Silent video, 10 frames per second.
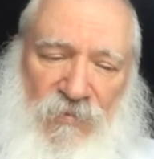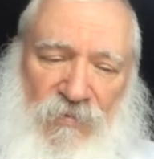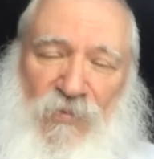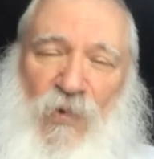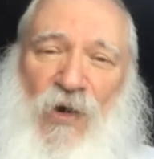
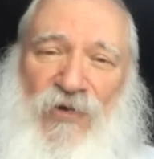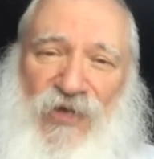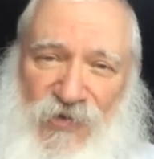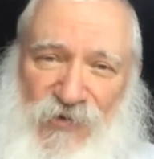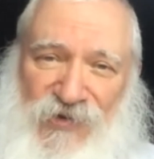more
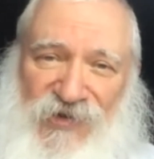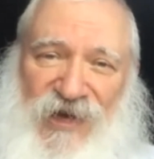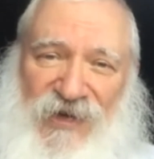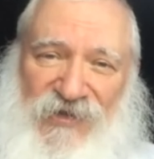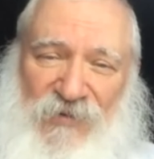
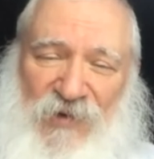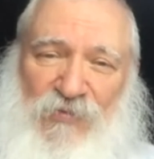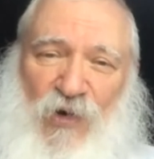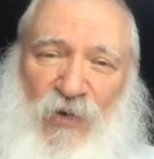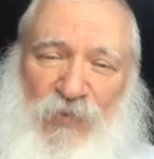enthusiasm and
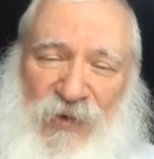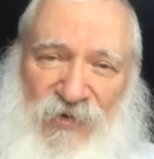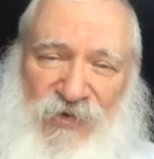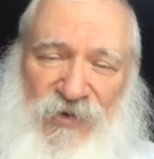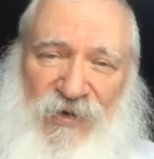more
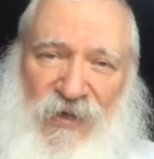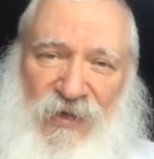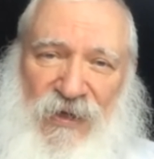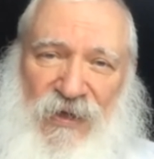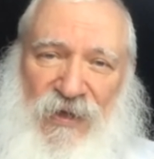pleasure
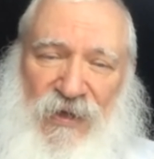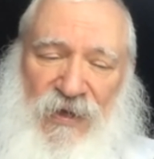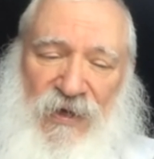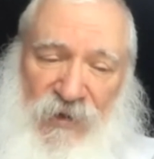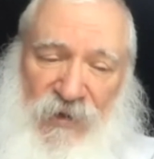
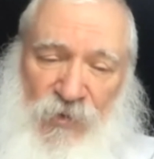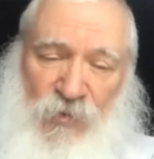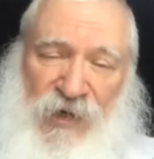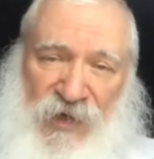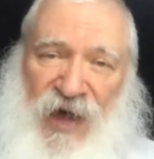in
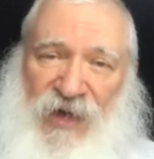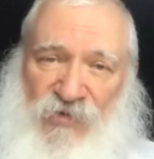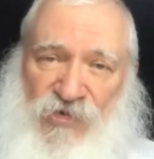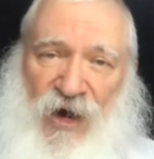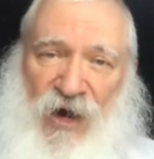doing that
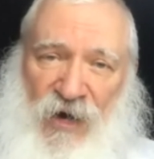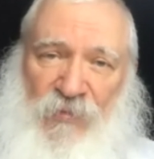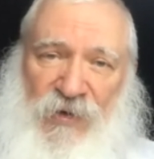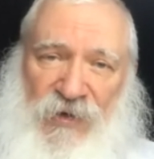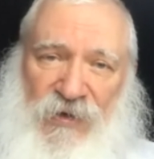
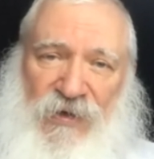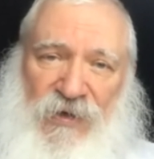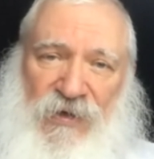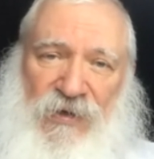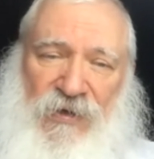job
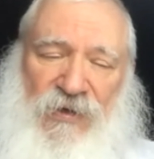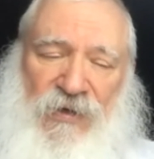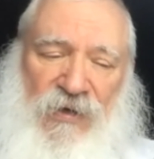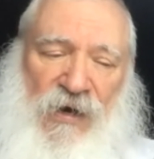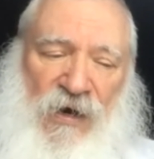
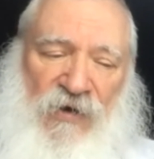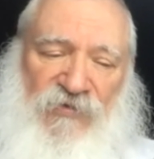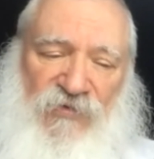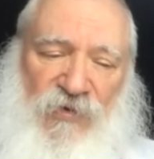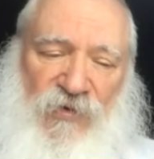
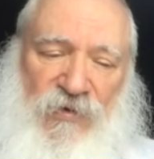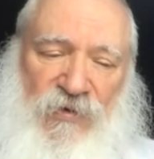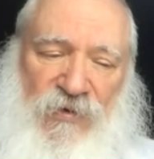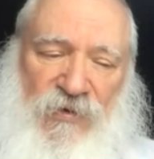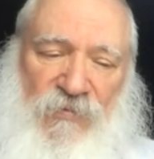of
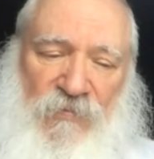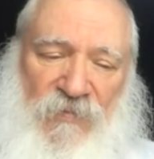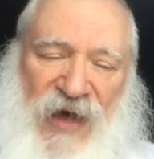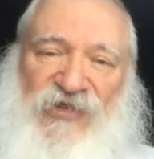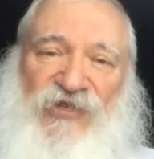
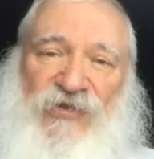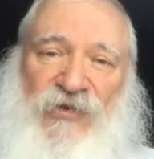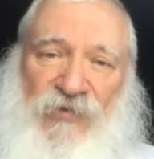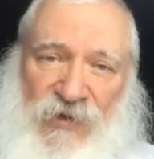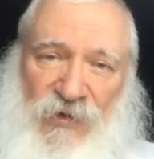
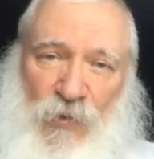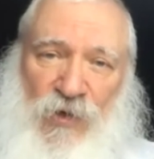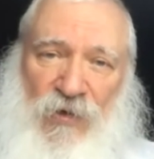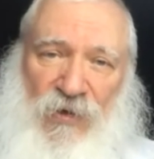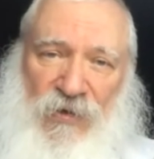mastering the
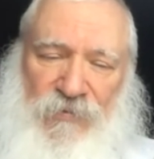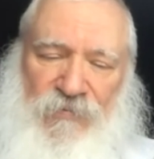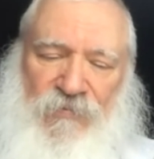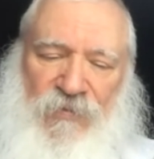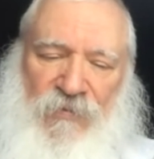world,
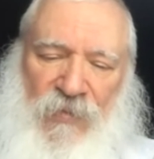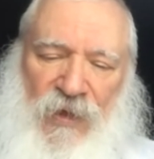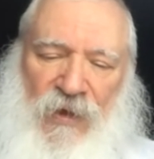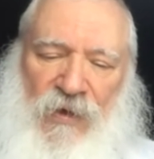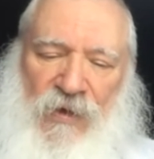
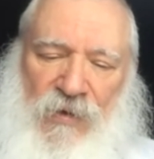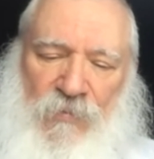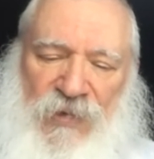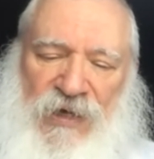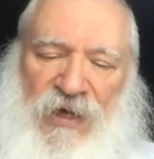
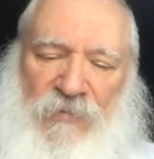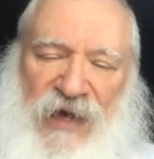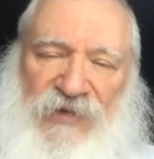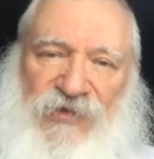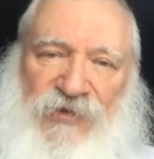being
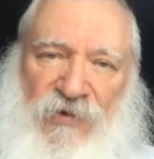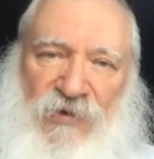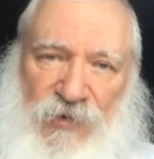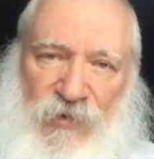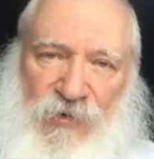master of
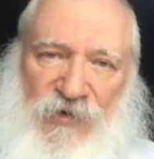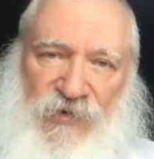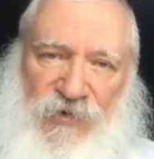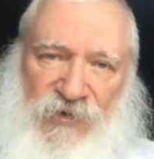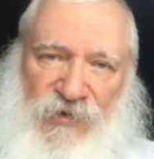the
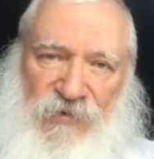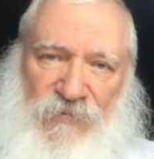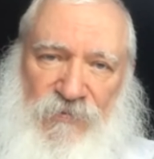universe.